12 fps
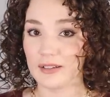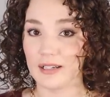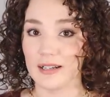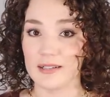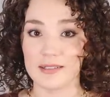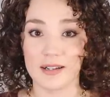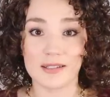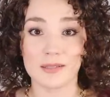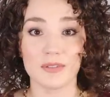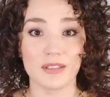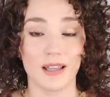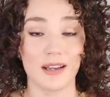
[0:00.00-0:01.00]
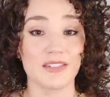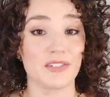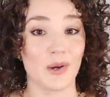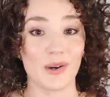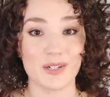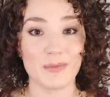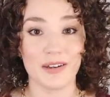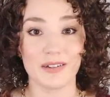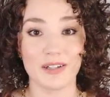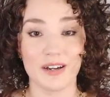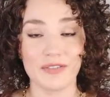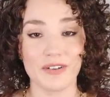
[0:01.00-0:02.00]
and it's not something that is talked about
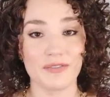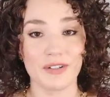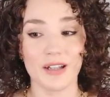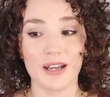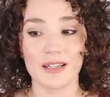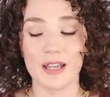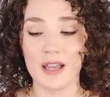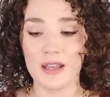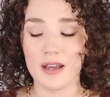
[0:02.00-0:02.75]
enough, I feel like.